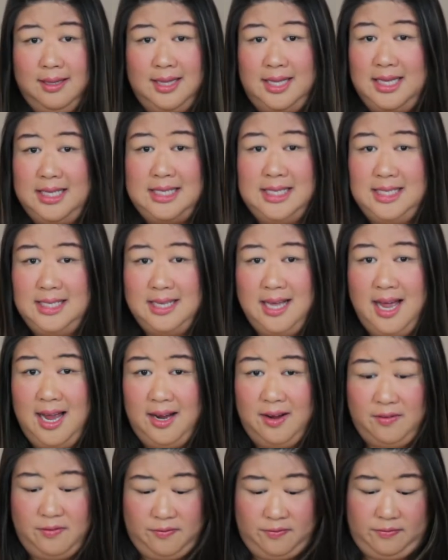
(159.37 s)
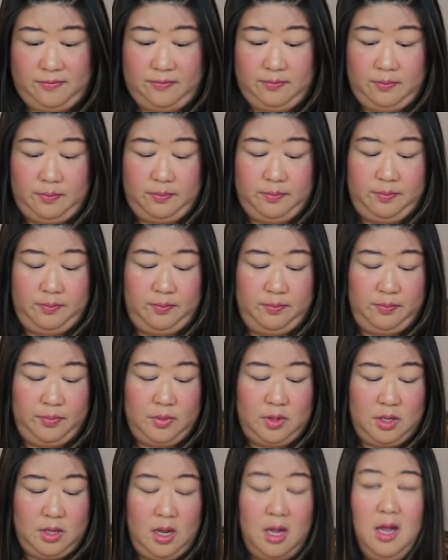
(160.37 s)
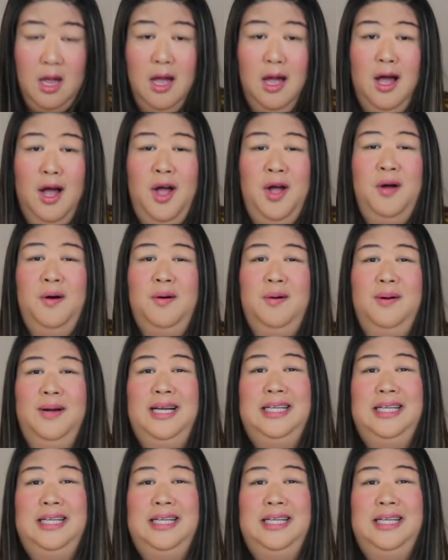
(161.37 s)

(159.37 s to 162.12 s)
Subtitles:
this is life. Oh,